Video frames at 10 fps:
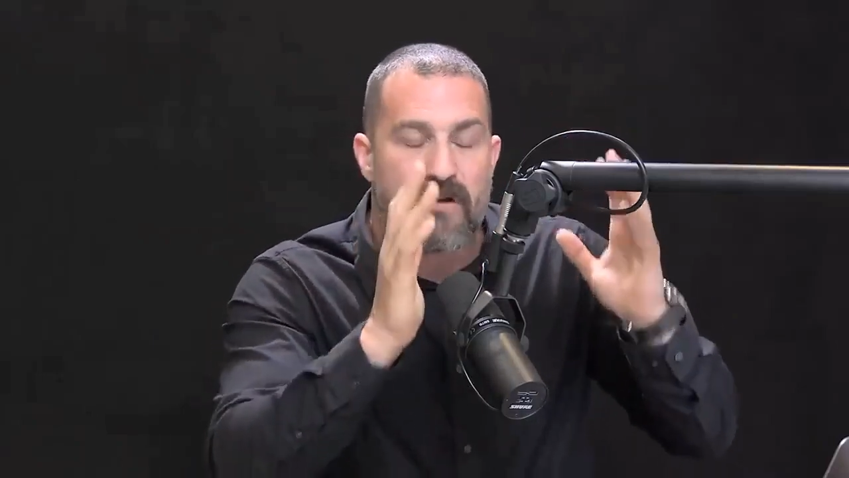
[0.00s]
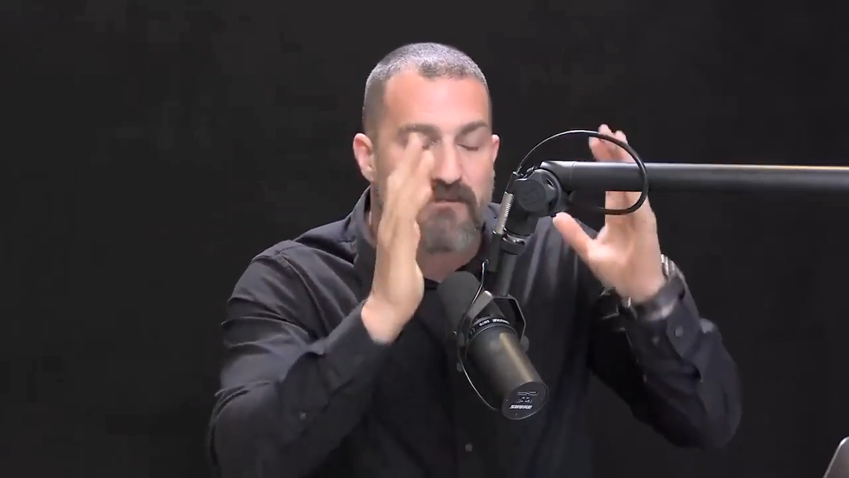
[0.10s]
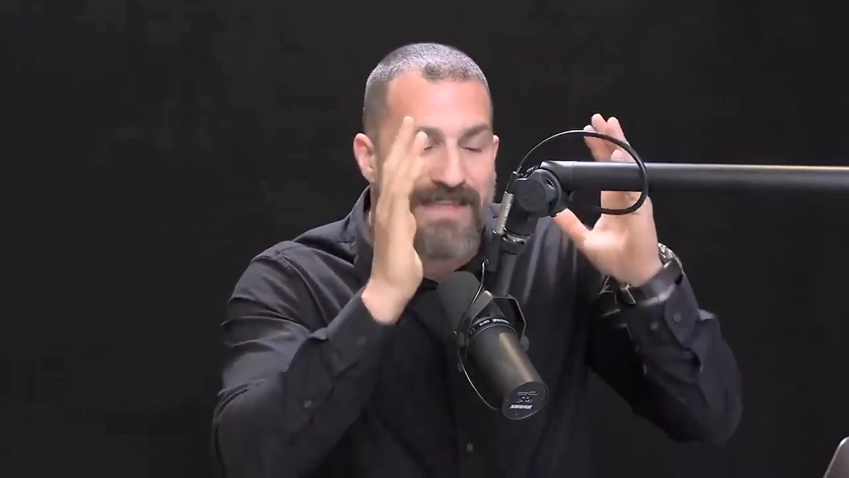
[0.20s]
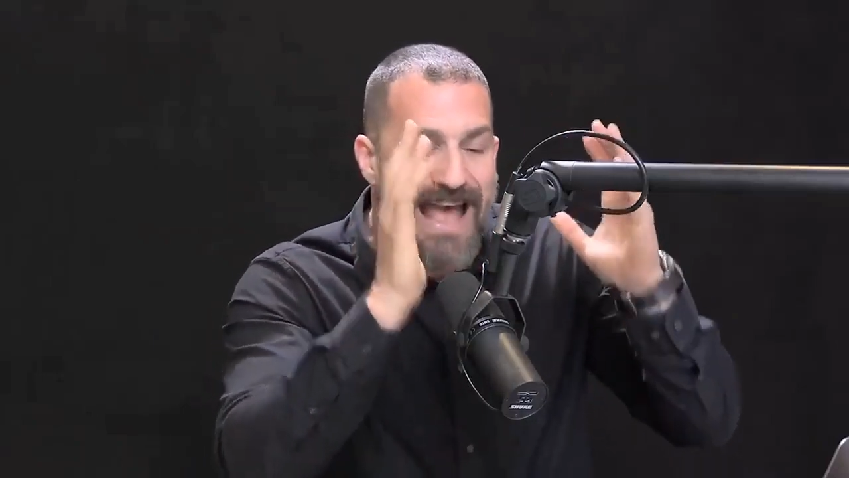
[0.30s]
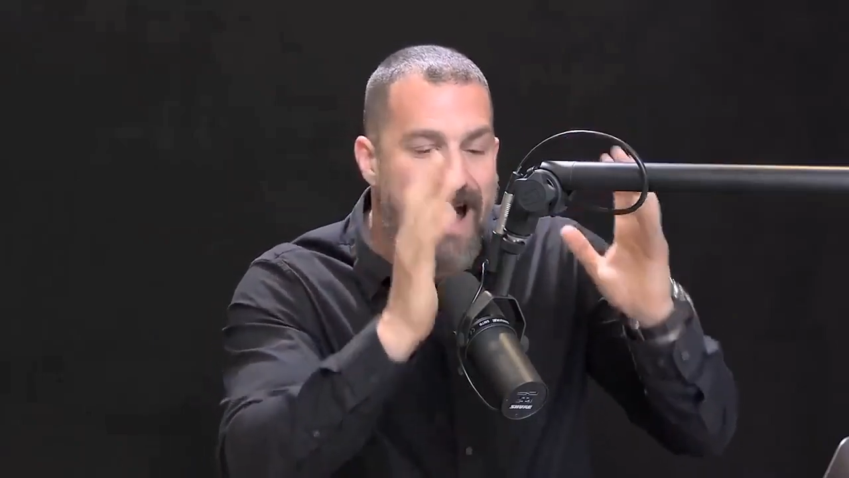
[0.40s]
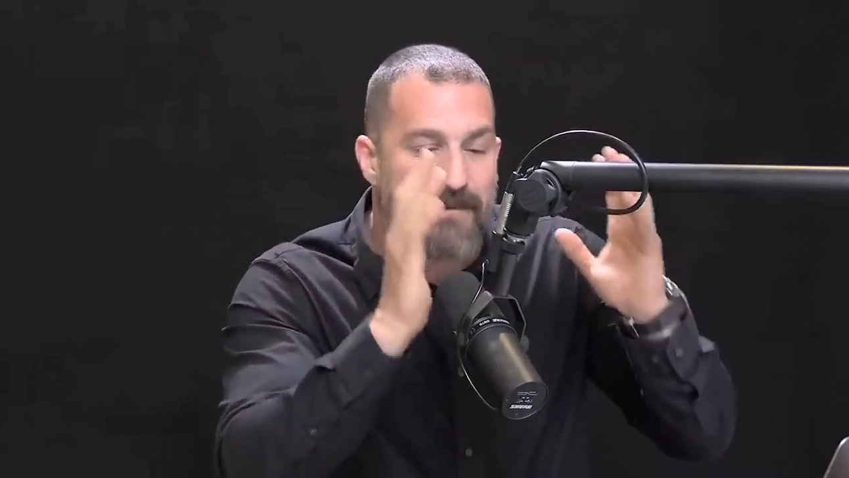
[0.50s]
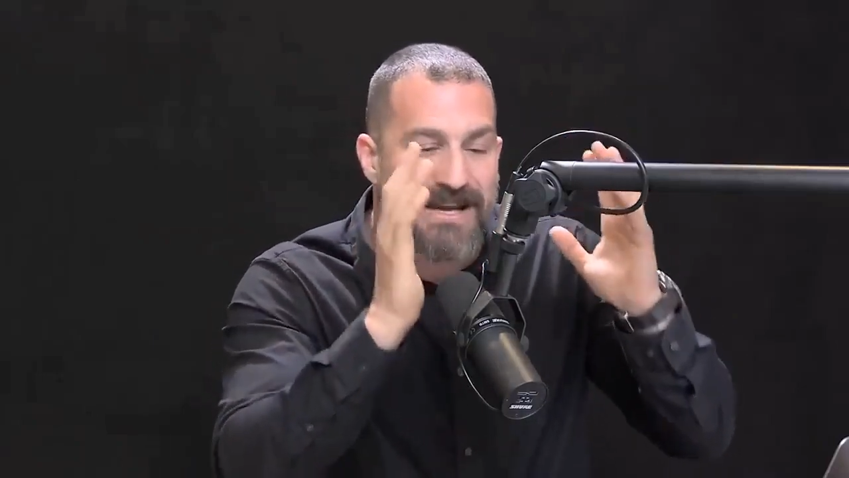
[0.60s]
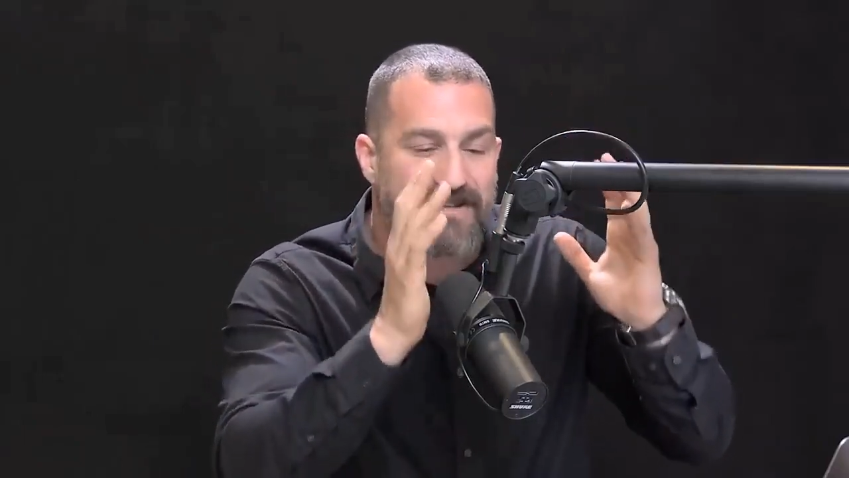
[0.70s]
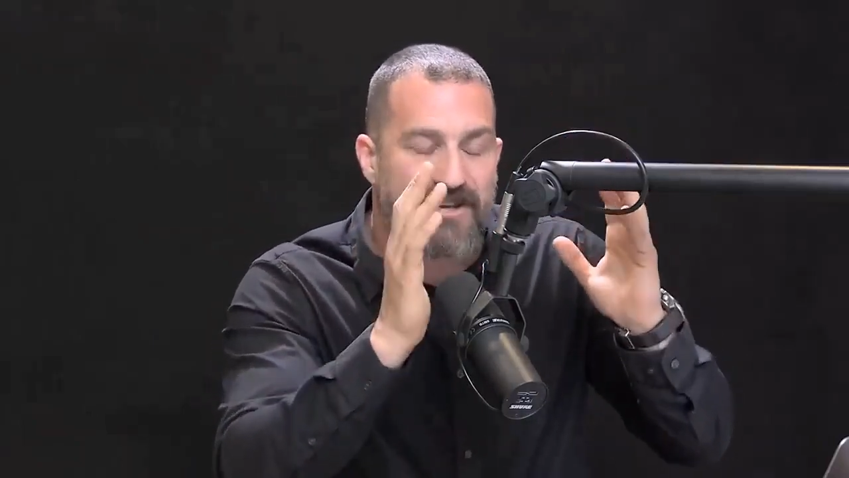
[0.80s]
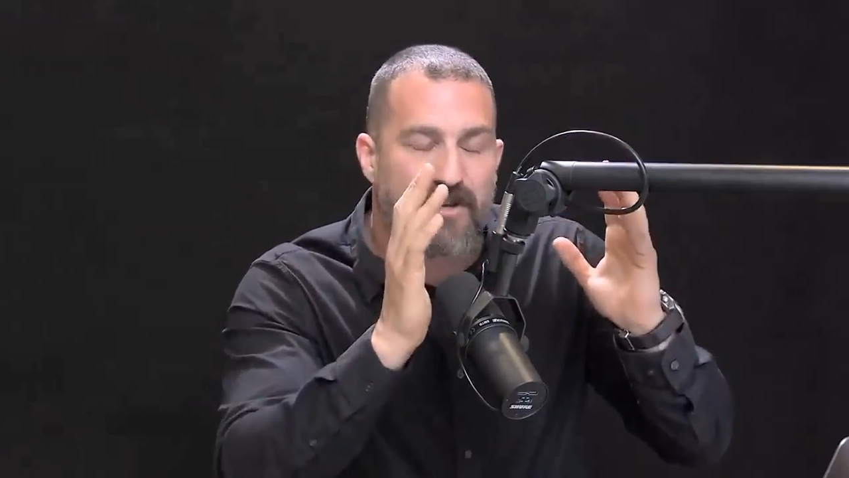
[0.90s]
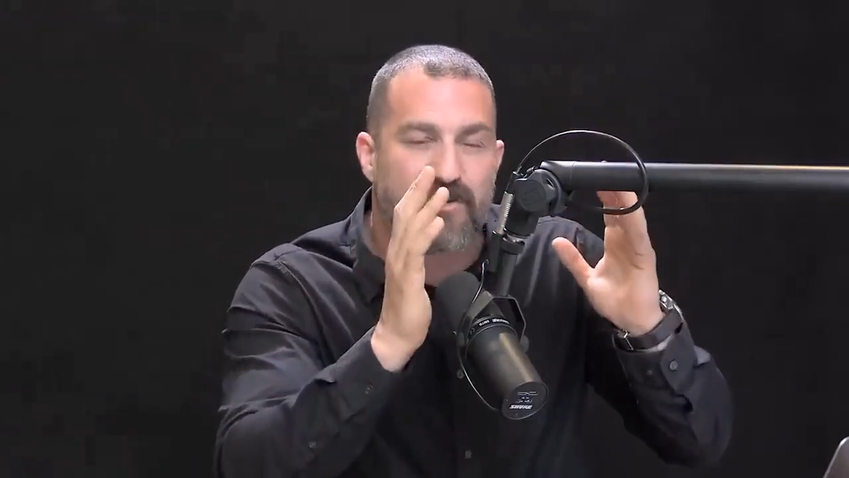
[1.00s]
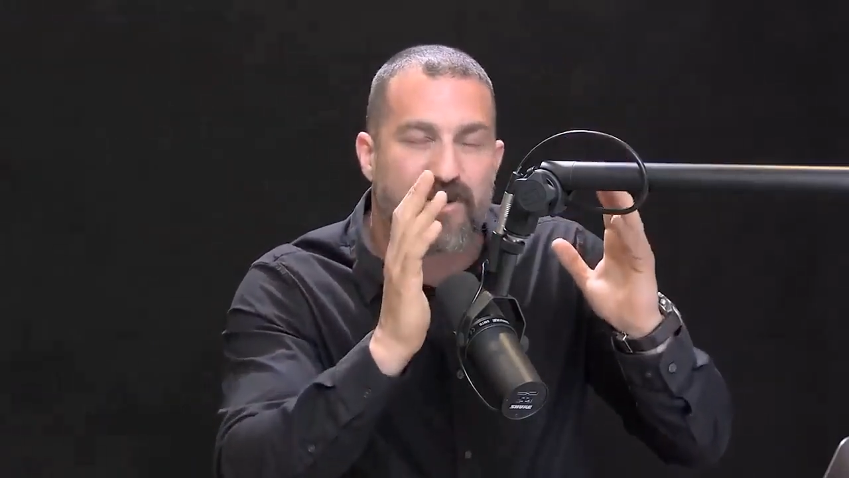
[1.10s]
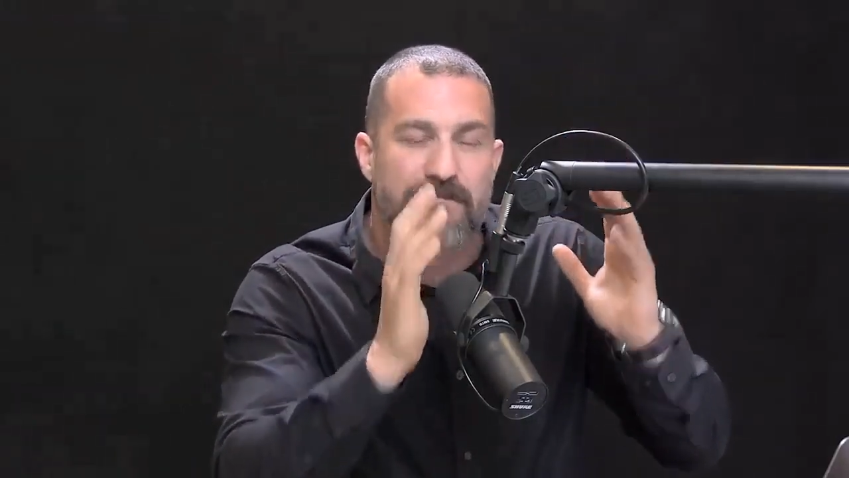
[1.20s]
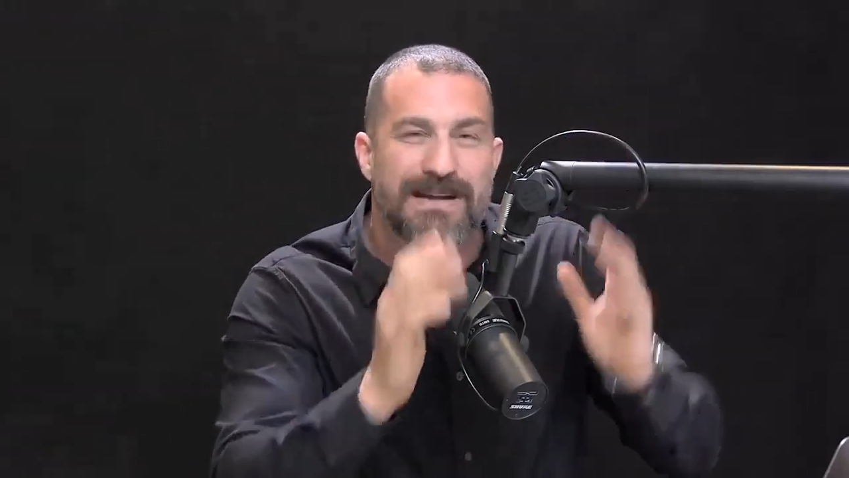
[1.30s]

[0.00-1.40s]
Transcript: for the habit execution,